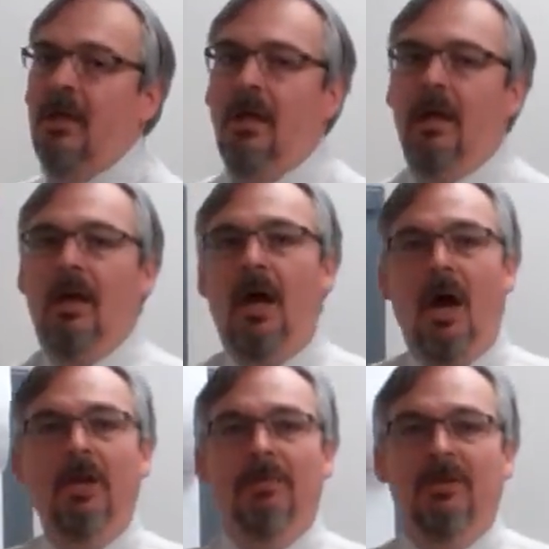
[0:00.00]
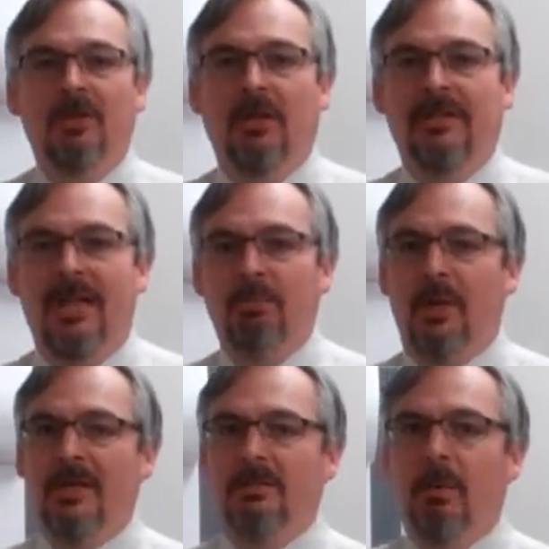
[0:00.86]
arguments are going to take
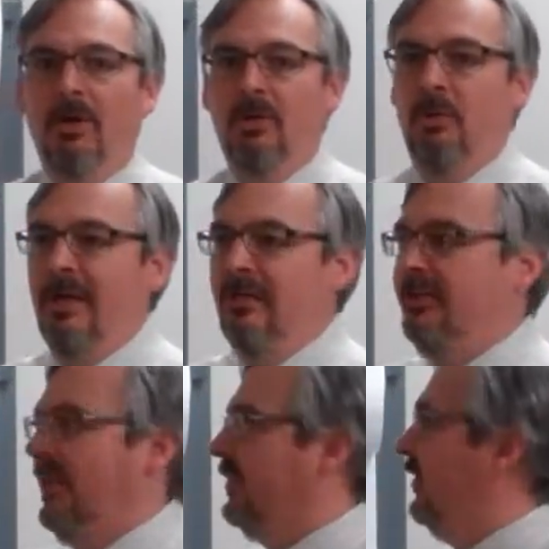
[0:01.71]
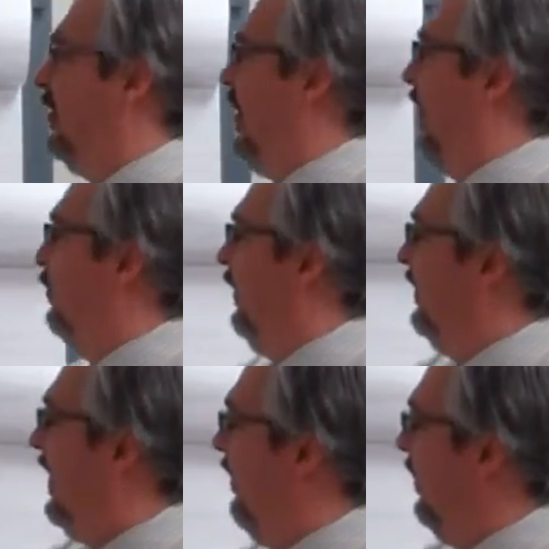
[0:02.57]
place March 26th,
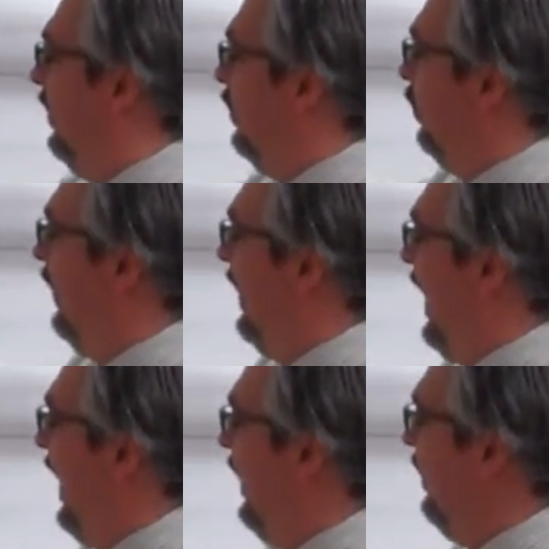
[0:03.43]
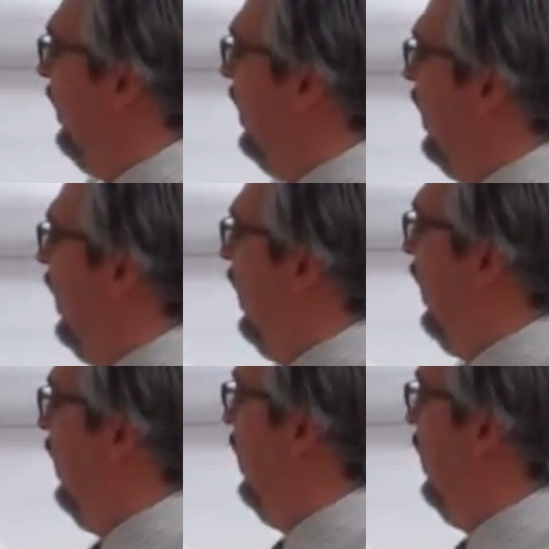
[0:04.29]
27th, and 28th. And